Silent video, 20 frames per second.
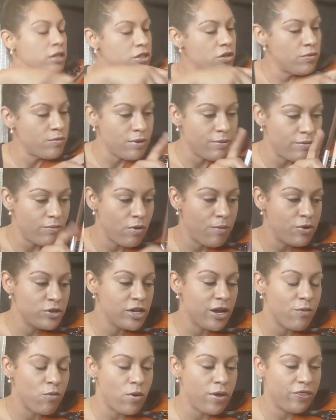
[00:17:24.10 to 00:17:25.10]
one more
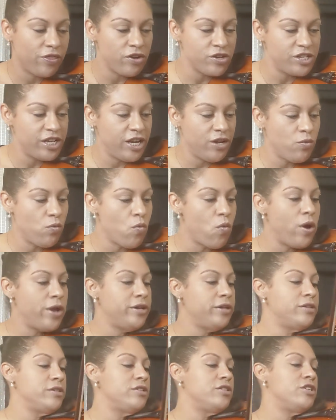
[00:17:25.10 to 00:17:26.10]
time, 113,
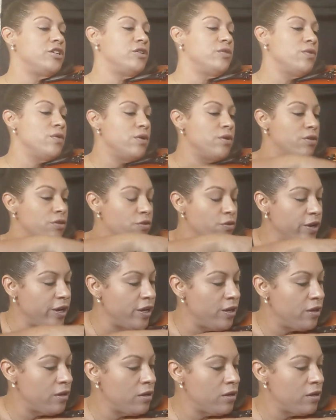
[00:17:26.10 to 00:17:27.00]
1, 2, 3.